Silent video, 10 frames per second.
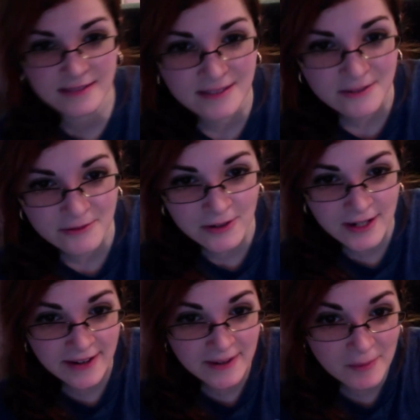So wrote
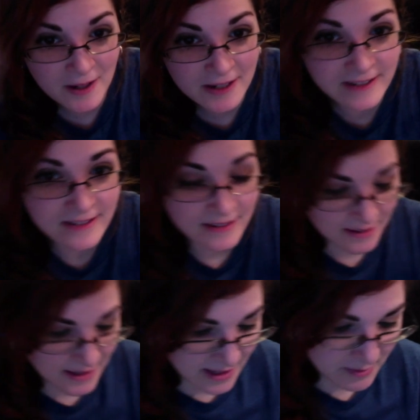Harry Potter
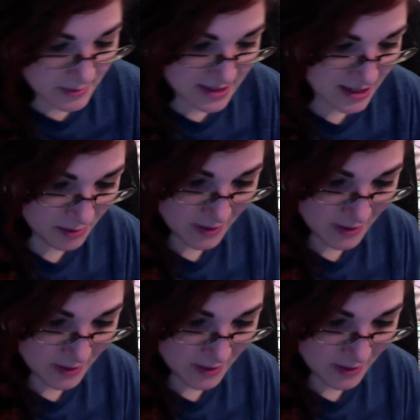in my terrible